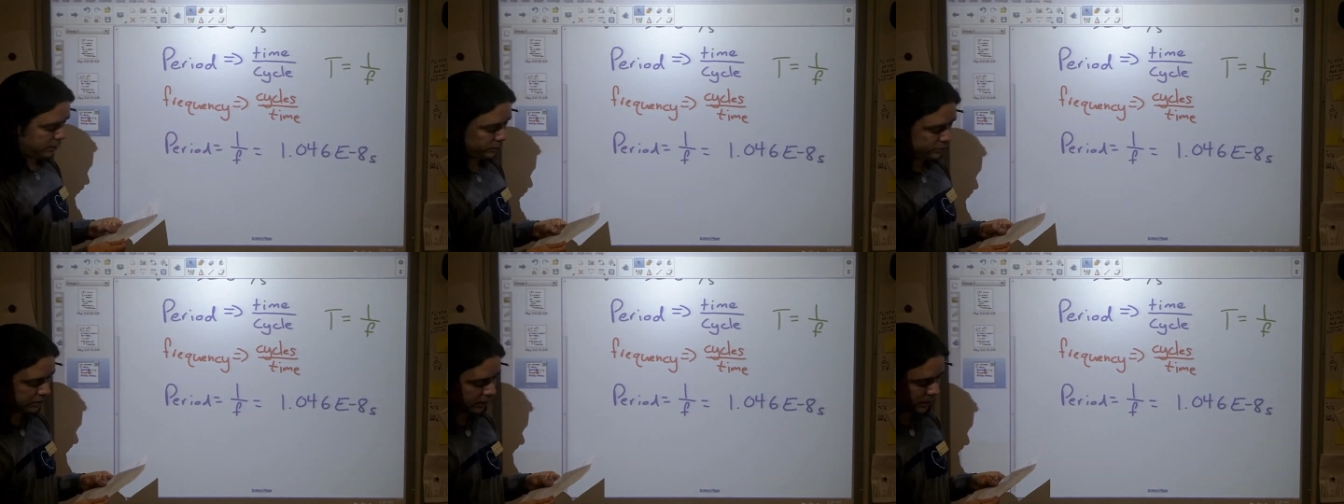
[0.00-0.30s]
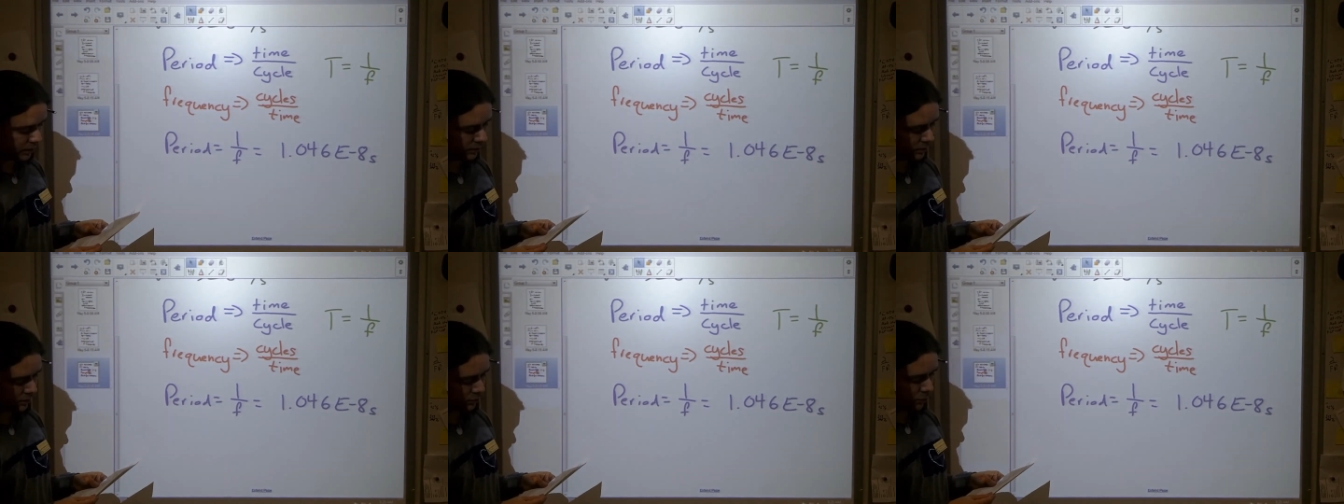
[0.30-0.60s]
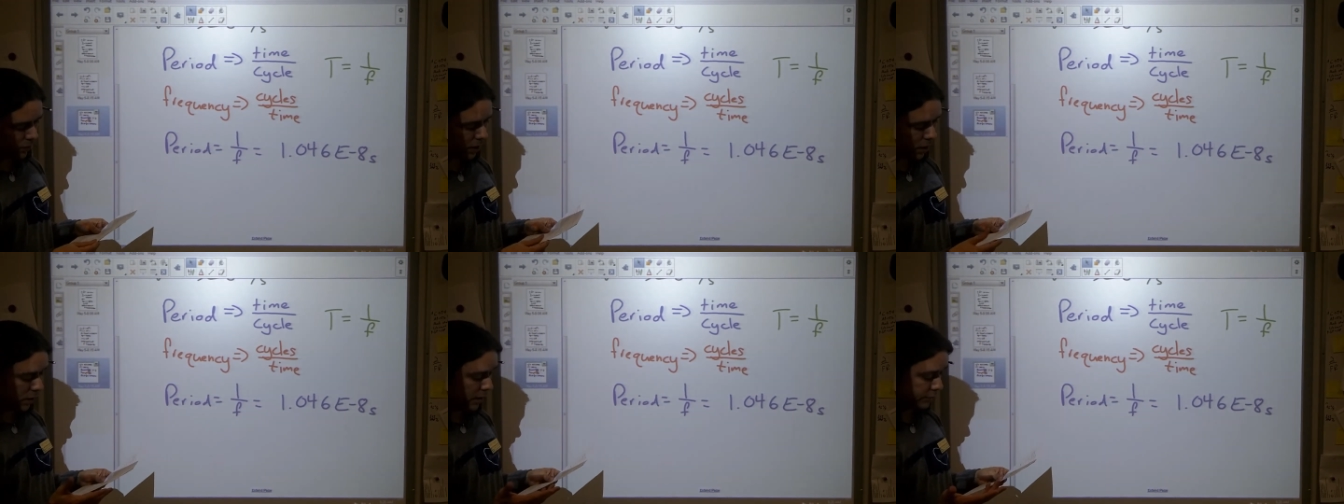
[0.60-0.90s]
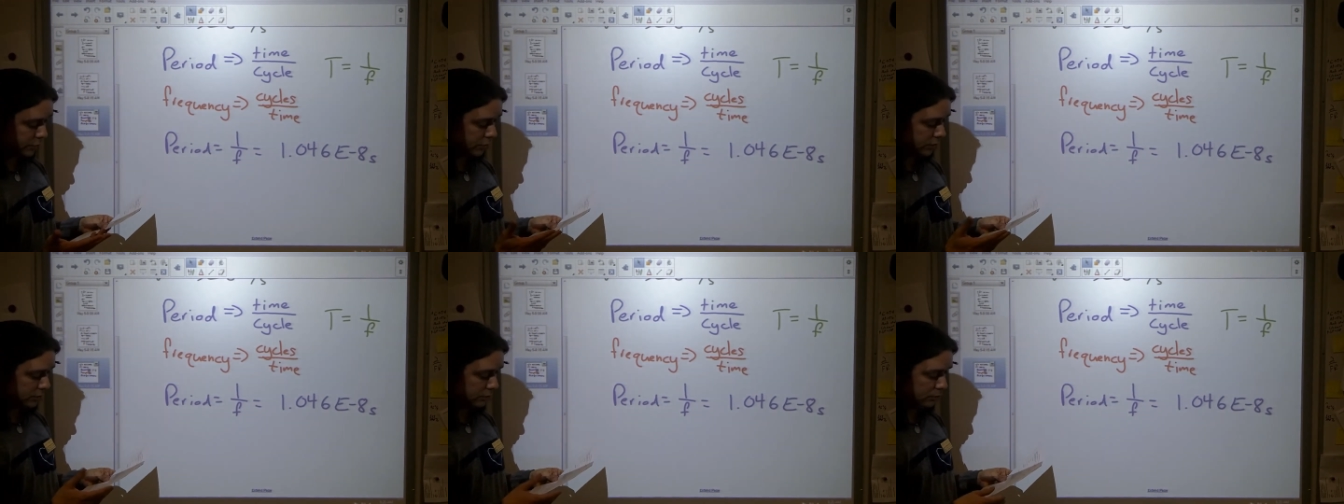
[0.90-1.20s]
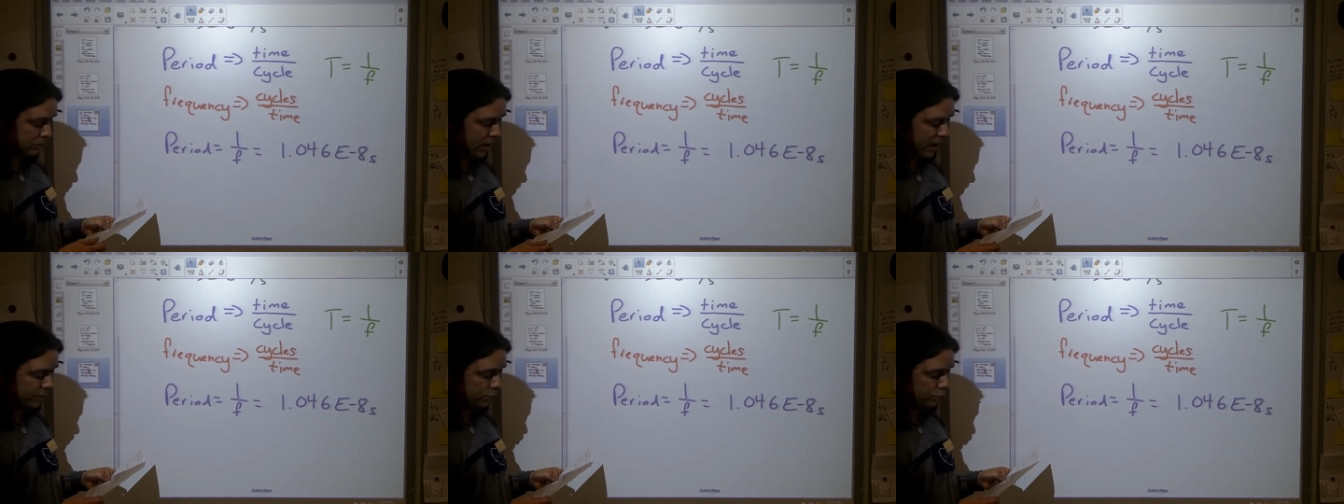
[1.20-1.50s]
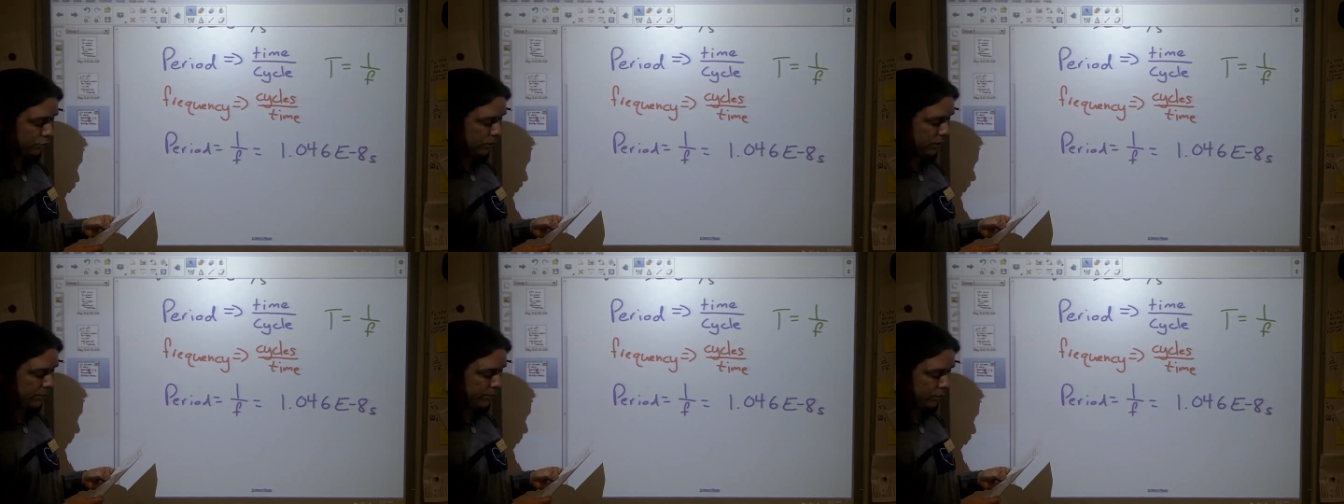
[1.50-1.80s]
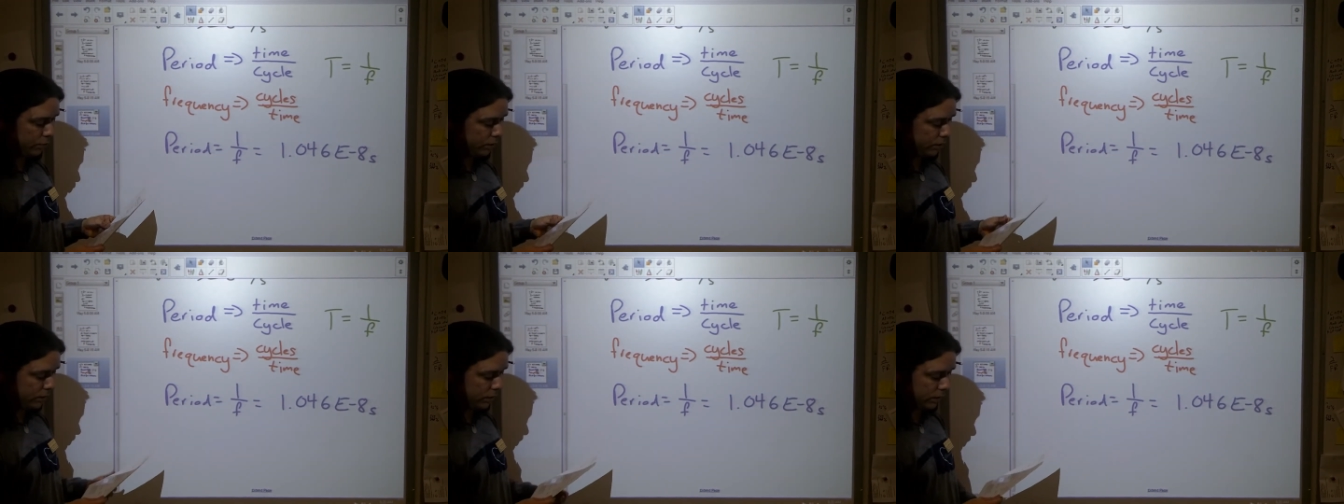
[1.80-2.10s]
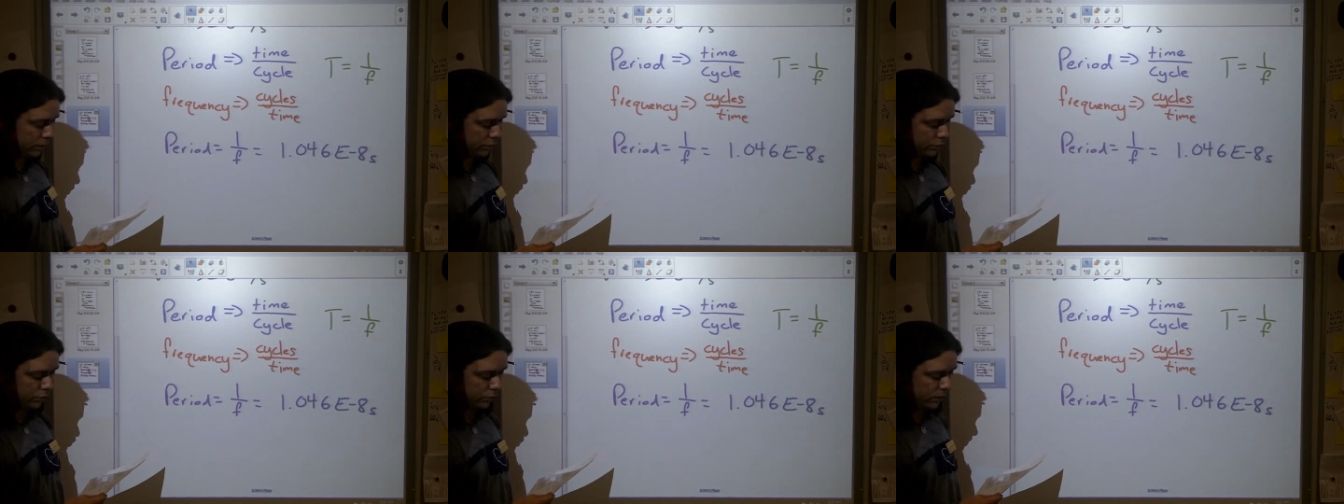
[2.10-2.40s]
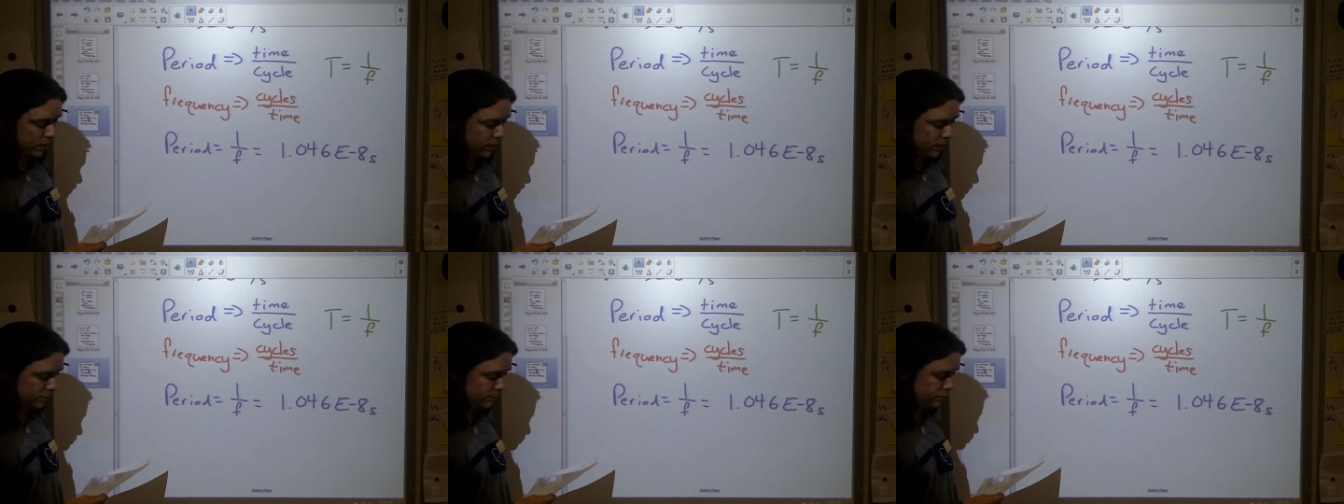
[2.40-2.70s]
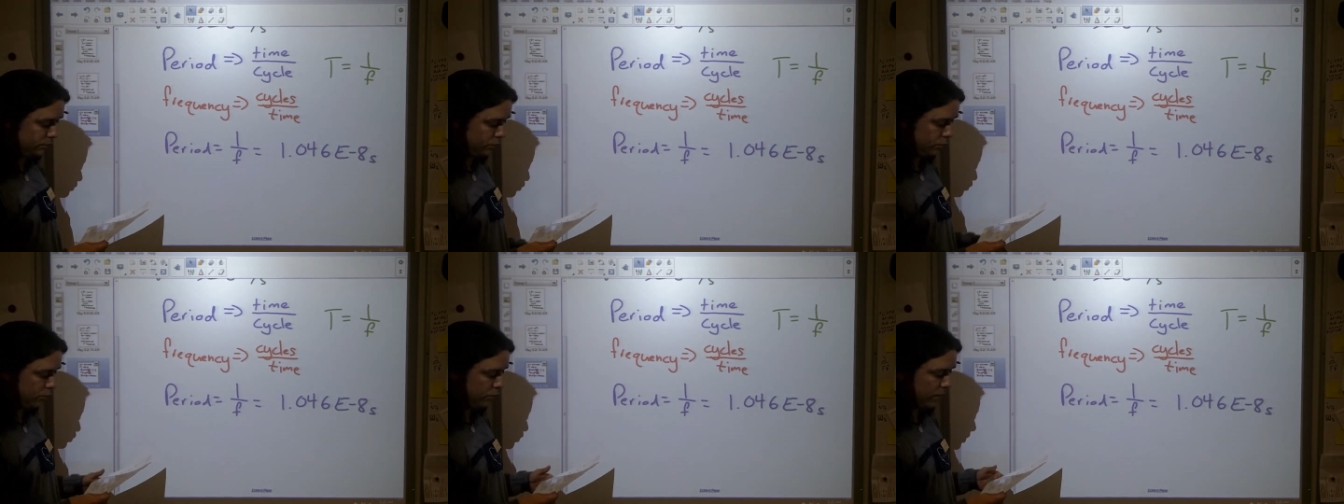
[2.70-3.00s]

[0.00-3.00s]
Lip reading: nanoseconds as well. I just naturally put it into a